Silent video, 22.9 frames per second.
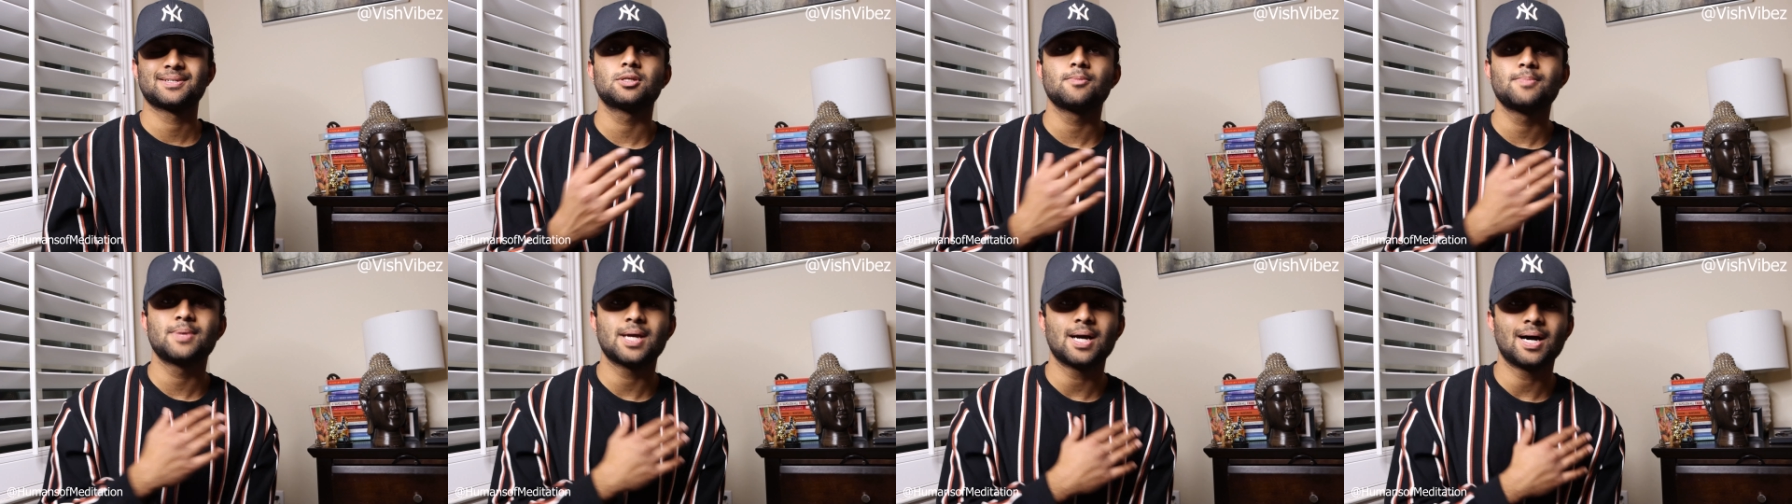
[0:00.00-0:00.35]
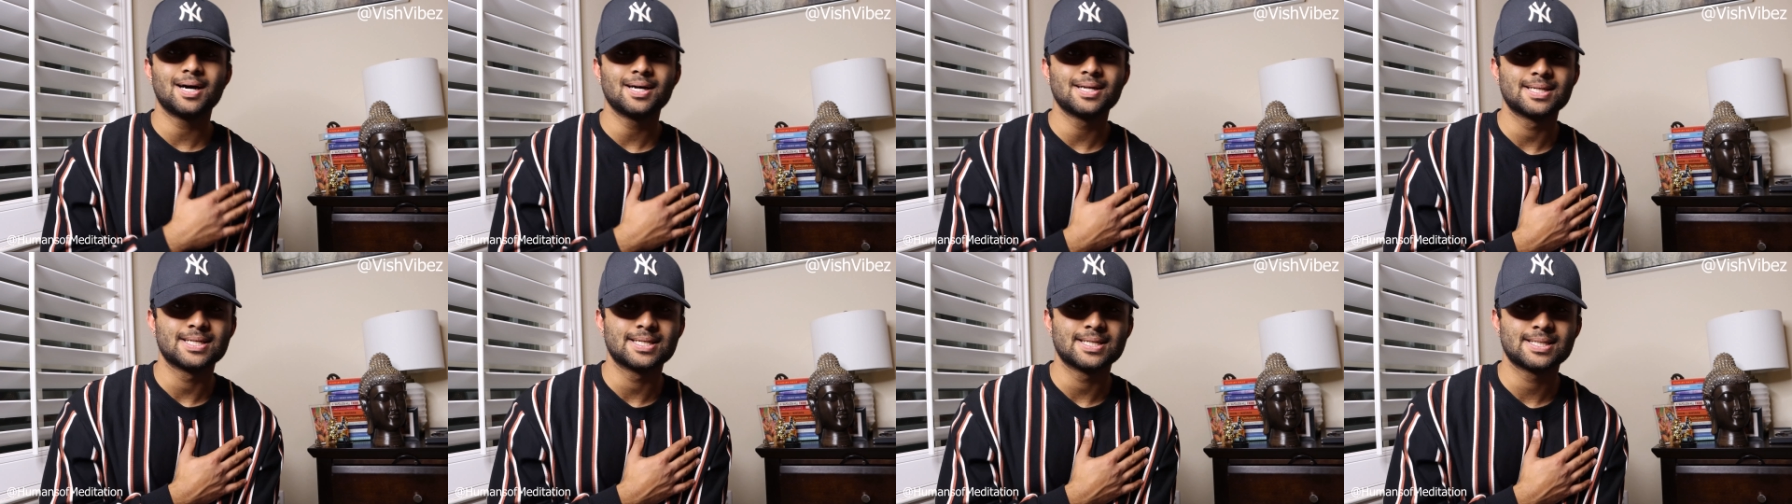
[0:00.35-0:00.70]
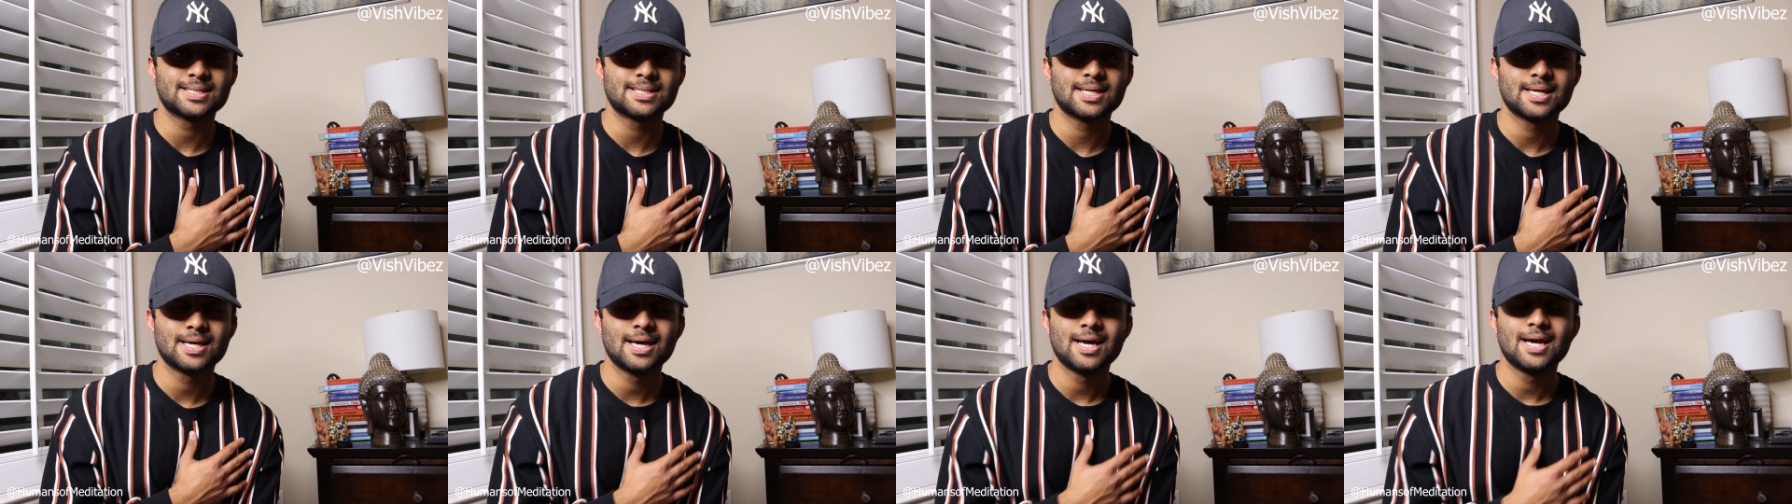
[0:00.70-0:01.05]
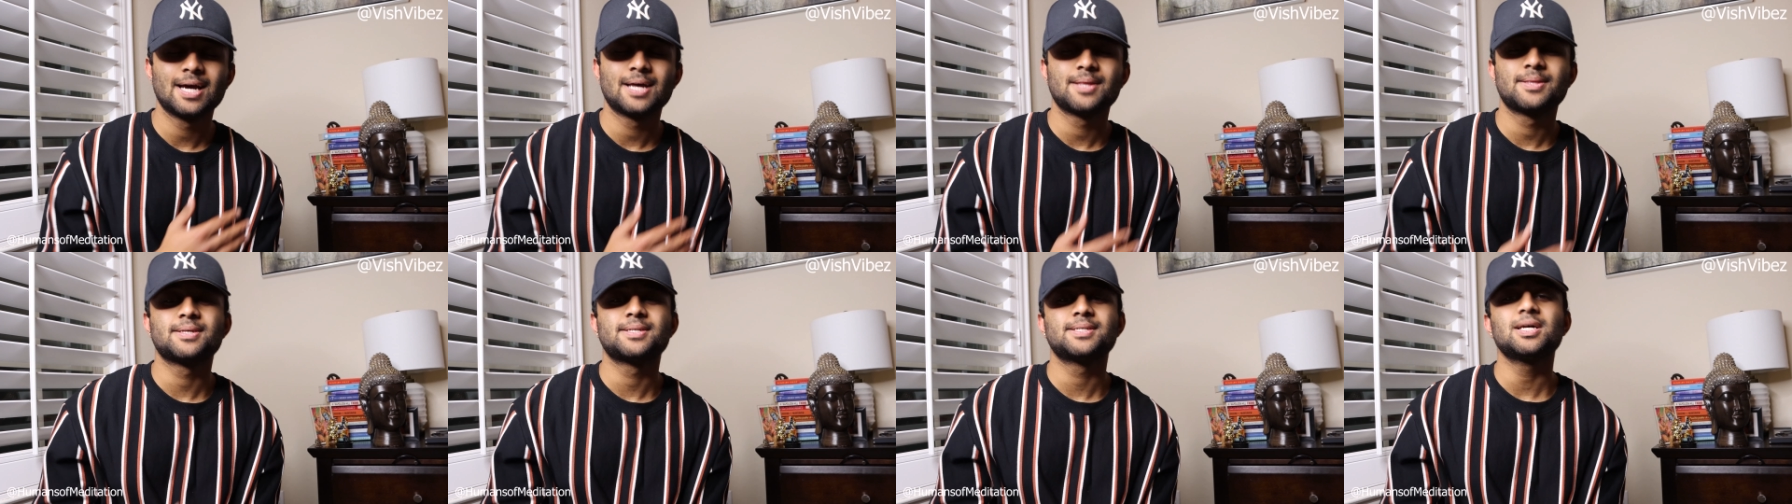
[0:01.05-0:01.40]
To be honest,
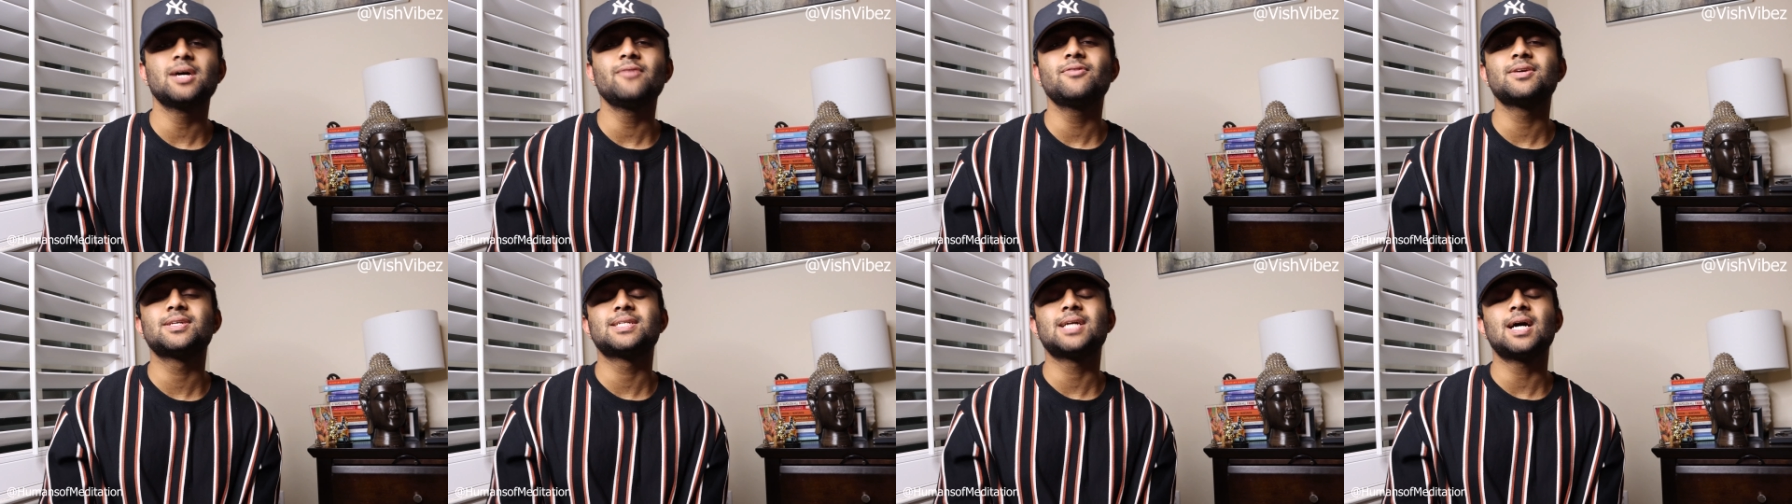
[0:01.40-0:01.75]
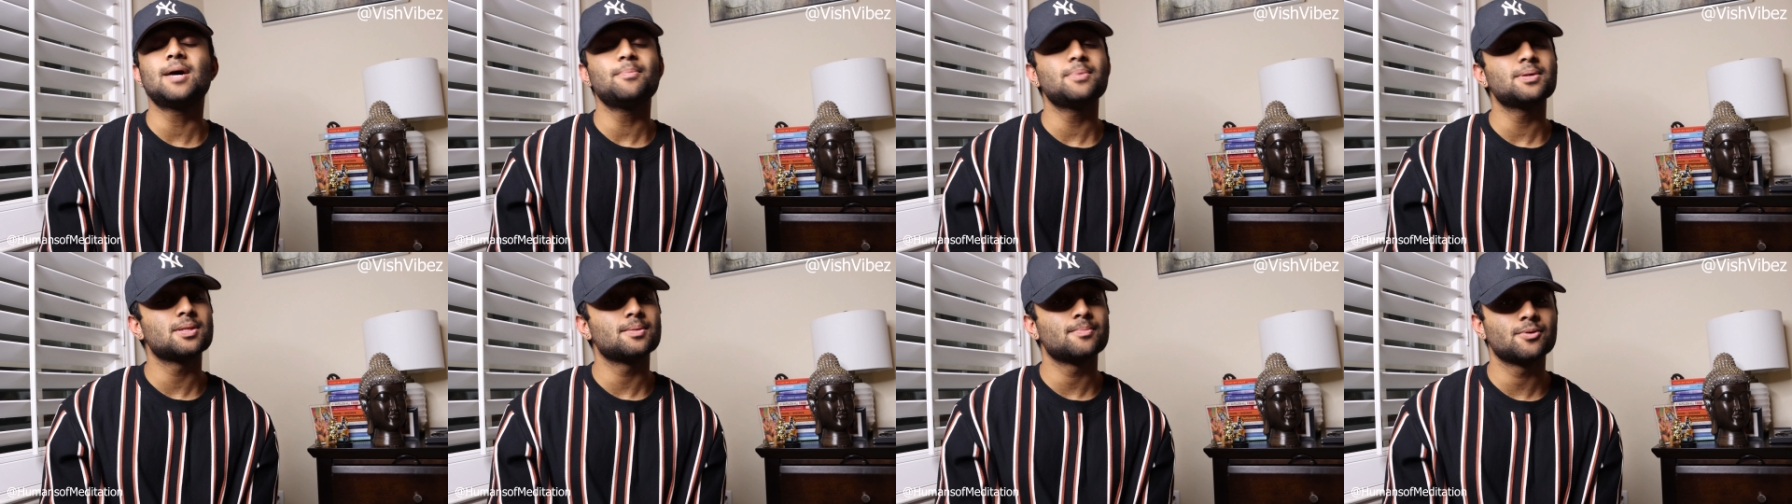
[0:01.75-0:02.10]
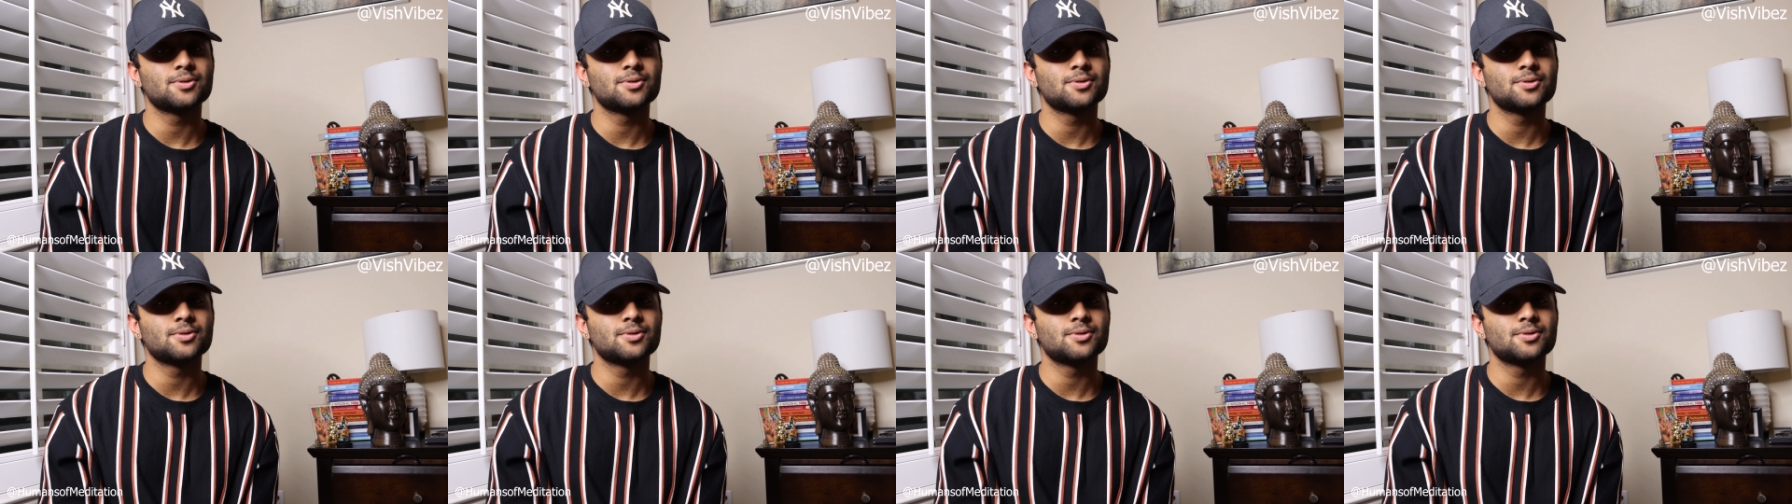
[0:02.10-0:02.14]
the Self has not been the